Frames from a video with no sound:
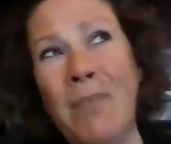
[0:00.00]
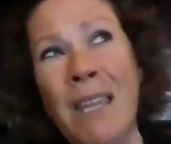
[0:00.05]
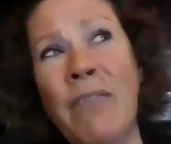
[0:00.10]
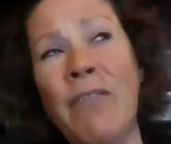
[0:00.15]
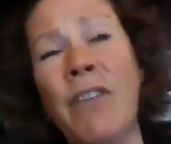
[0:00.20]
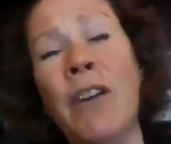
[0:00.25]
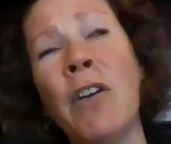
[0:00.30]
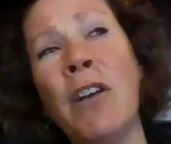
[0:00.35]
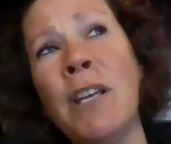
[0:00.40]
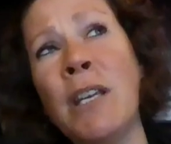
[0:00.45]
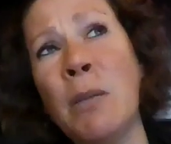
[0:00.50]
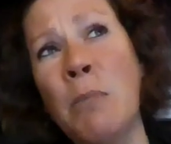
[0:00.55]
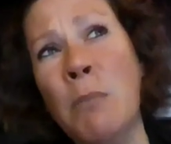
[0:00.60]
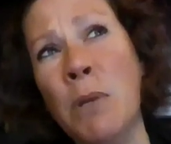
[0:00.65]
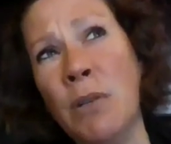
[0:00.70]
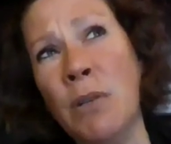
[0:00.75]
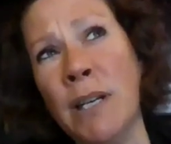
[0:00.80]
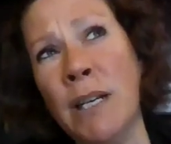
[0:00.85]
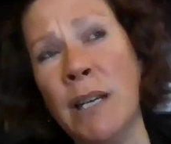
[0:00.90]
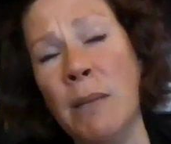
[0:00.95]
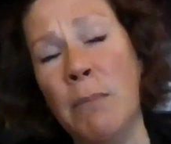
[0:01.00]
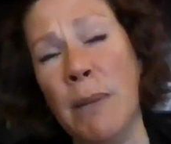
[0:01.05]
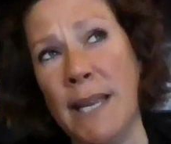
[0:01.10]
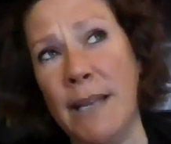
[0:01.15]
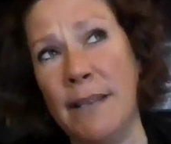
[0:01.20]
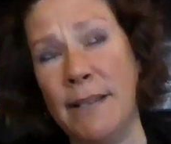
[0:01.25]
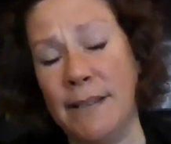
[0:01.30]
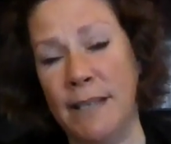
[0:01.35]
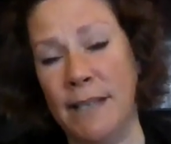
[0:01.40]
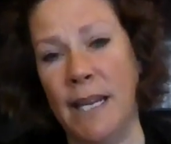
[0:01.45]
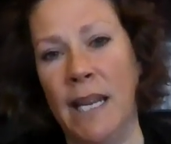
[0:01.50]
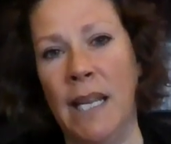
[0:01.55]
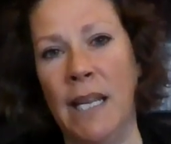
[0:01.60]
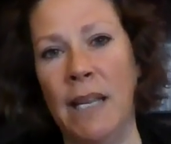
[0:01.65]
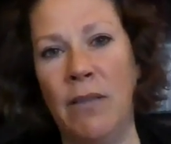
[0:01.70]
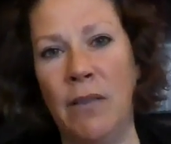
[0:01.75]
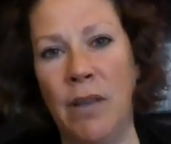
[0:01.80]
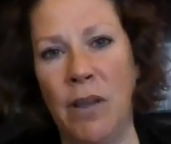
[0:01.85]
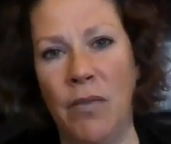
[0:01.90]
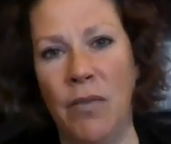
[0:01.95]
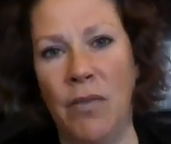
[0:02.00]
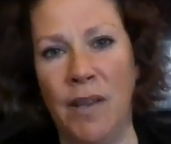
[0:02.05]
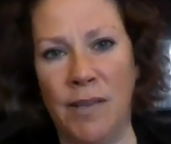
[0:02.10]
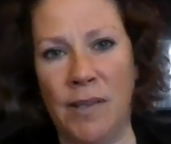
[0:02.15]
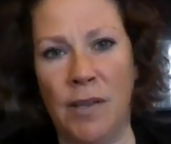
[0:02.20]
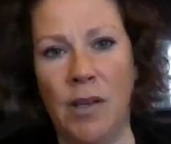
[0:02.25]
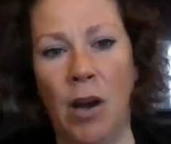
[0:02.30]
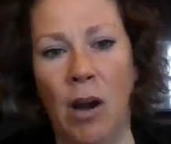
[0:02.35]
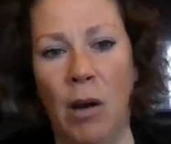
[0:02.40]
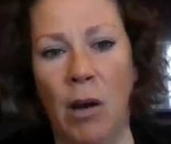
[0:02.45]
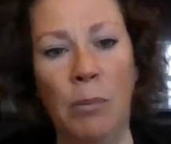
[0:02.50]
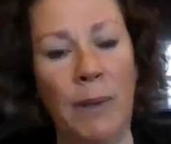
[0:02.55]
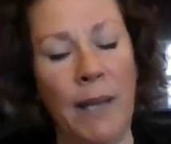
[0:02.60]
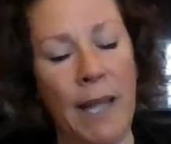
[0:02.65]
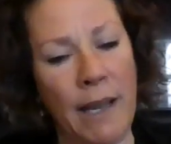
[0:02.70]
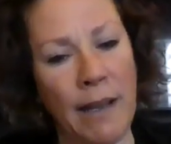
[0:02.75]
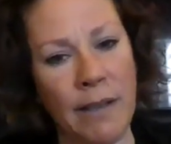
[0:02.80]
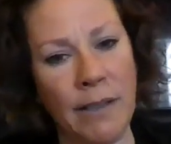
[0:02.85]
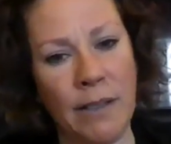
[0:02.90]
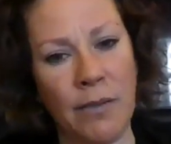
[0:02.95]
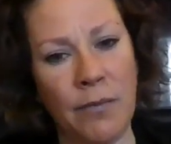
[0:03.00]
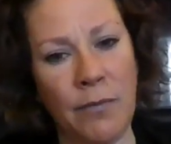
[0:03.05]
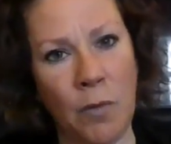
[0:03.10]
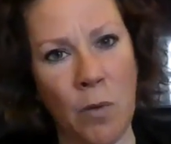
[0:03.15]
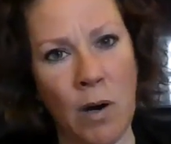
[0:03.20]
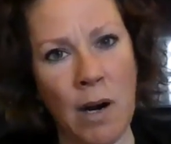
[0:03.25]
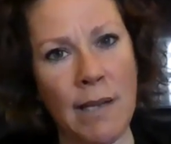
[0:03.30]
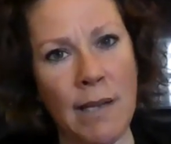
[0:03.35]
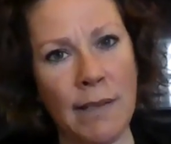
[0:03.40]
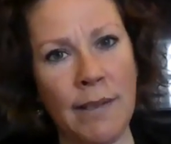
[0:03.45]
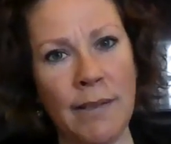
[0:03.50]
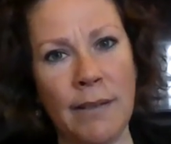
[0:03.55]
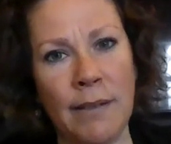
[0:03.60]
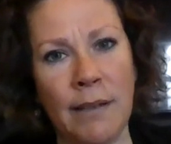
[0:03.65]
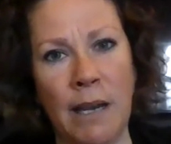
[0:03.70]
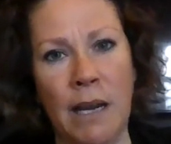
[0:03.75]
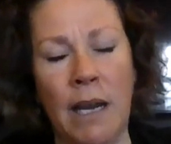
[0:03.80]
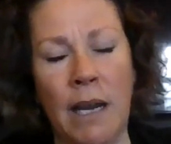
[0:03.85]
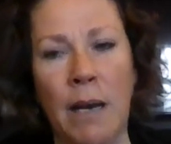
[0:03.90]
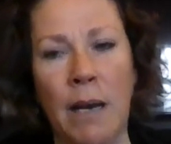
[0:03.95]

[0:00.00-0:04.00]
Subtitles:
very community based in this complex for us.